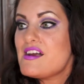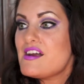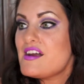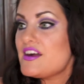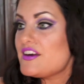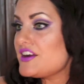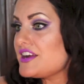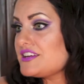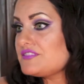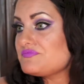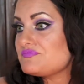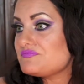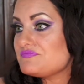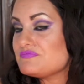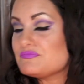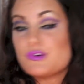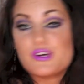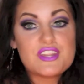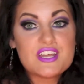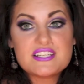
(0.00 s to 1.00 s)
Alright,
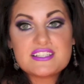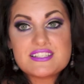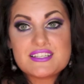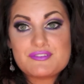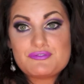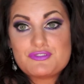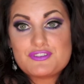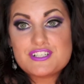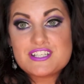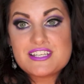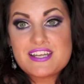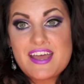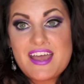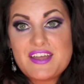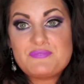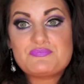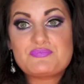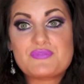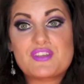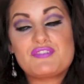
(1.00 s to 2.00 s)
well that's it for
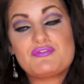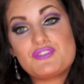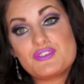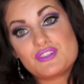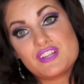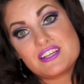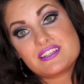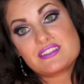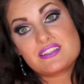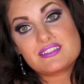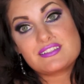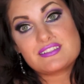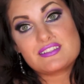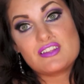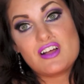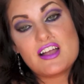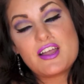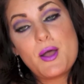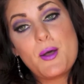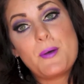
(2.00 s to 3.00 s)
today. If you like this
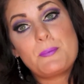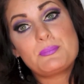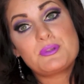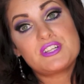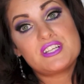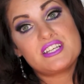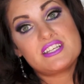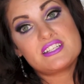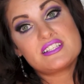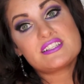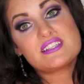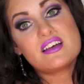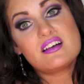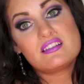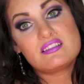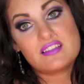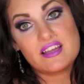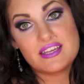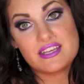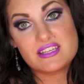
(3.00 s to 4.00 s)
look, please
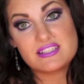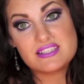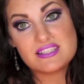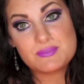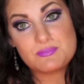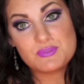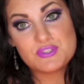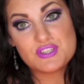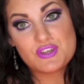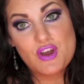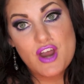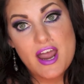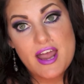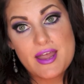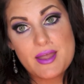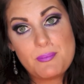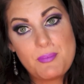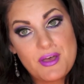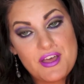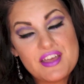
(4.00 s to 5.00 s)
like and
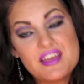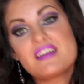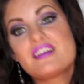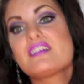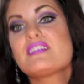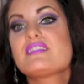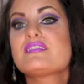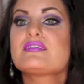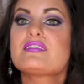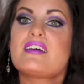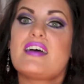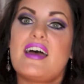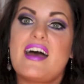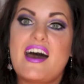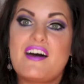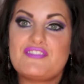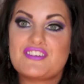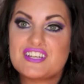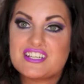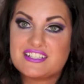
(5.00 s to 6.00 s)
subscribe.
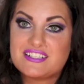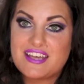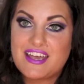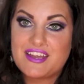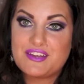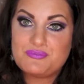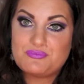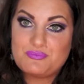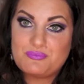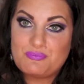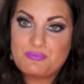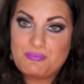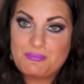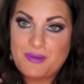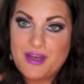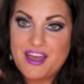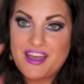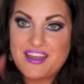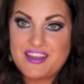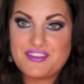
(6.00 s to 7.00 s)
Have a good day.
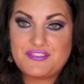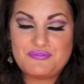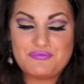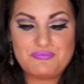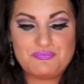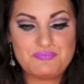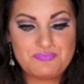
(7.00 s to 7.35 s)
Bye.